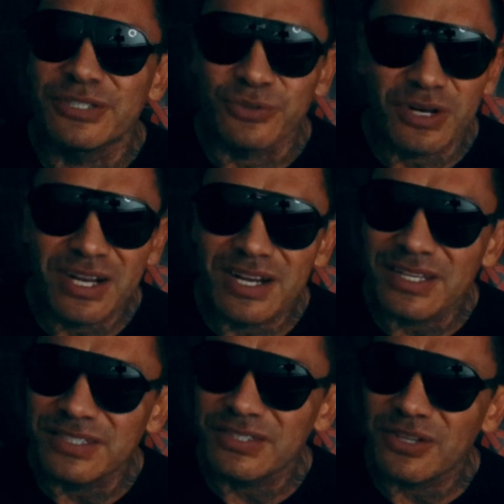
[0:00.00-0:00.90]

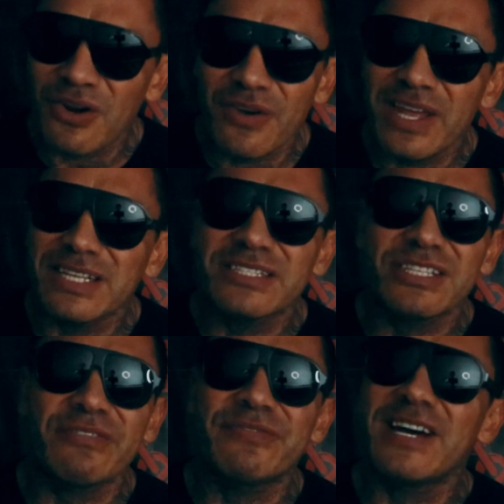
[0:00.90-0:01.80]
drugs, all that
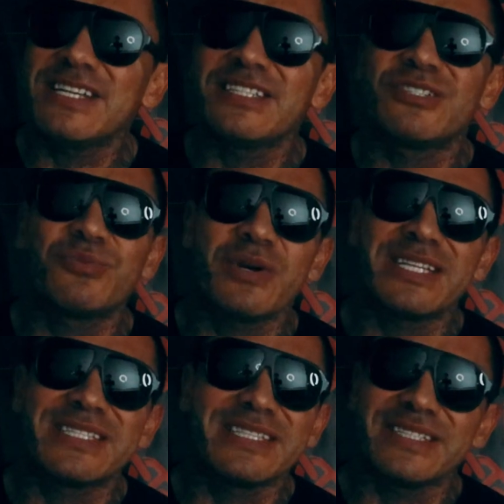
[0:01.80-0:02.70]
stuff finds its way
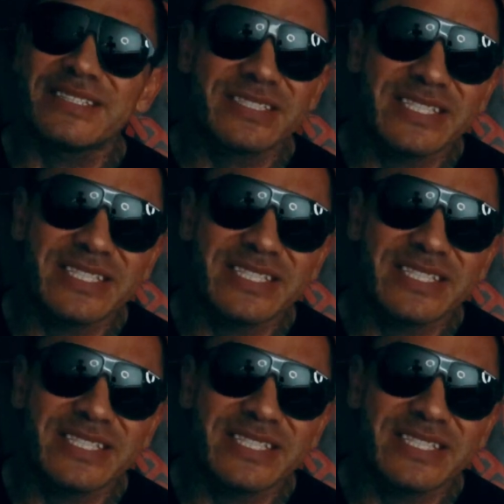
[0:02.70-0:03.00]
to